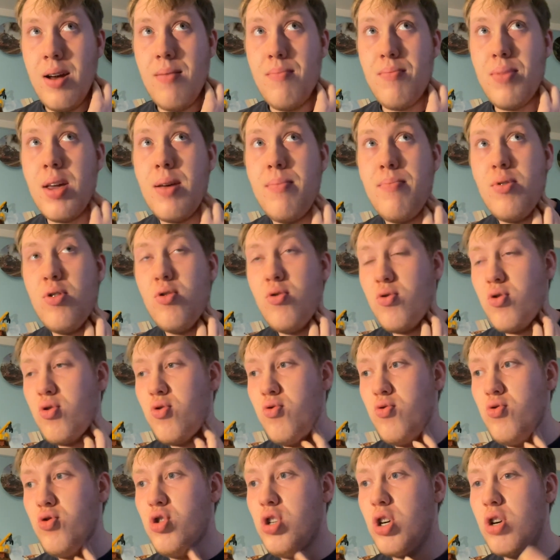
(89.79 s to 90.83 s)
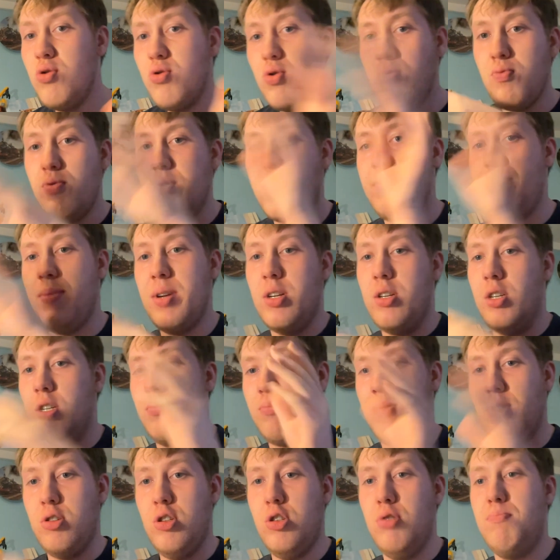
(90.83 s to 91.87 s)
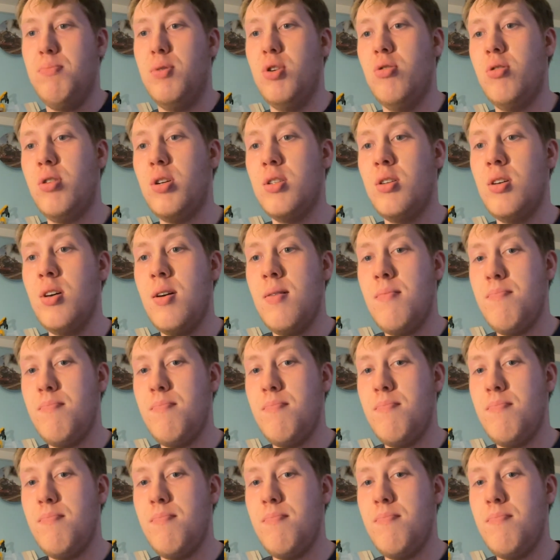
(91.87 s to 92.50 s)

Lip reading: people who don't read Beatrice Potter books,